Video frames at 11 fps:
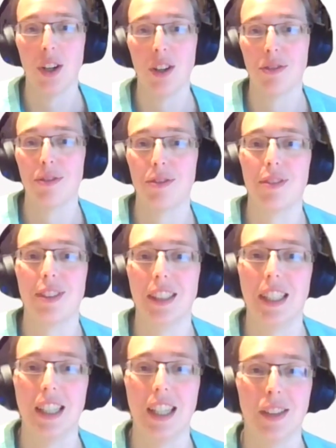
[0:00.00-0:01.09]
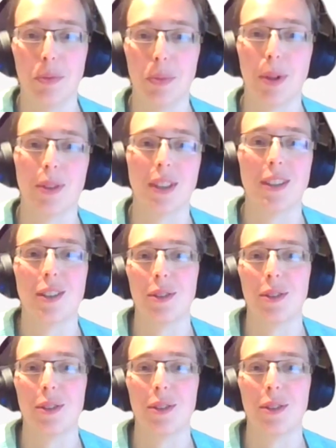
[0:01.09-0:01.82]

of the end product.